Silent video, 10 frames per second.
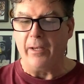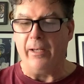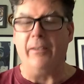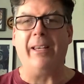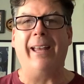
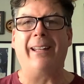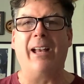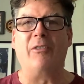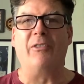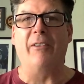Indiana
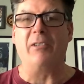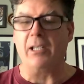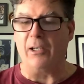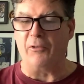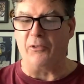had 7
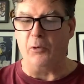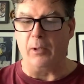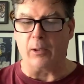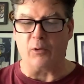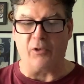hits, 2
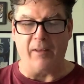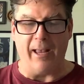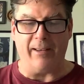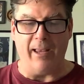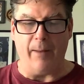errors in
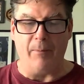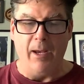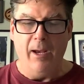that game.